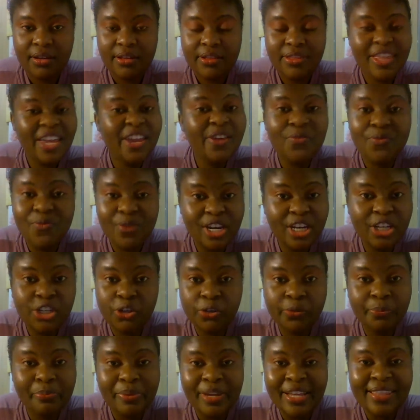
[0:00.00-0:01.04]
they really
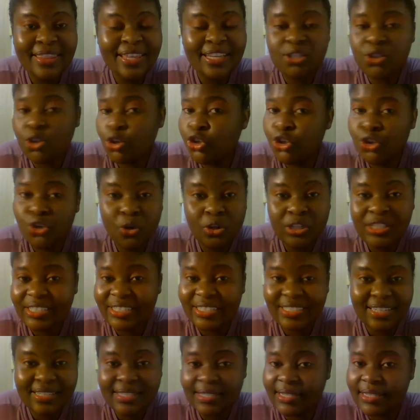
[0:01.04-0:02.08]
don't play there so you don't
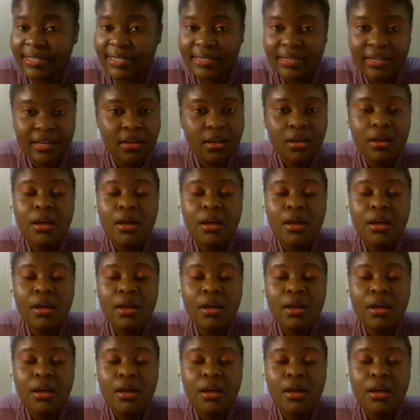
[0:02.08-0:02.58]
just